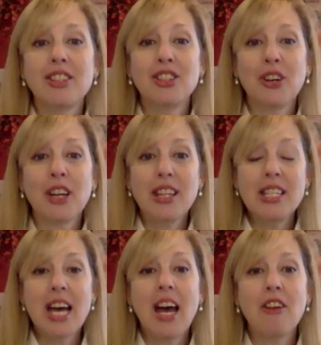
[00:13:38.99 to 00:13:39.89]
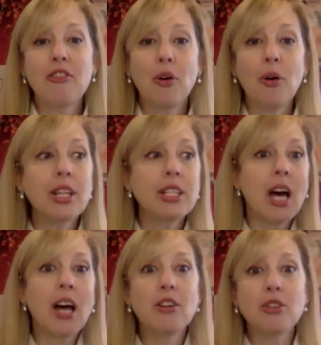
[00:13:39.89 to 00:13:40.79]
during the day for all this
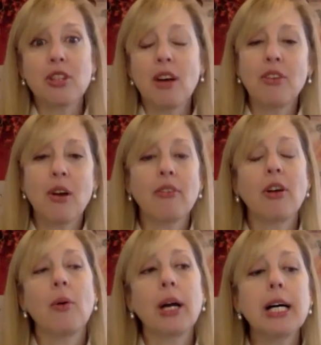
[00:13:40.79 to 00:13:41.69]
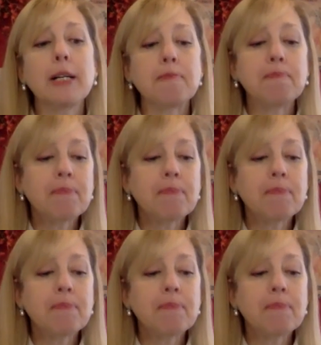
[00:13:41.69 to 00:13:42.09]
other stuff you have going on.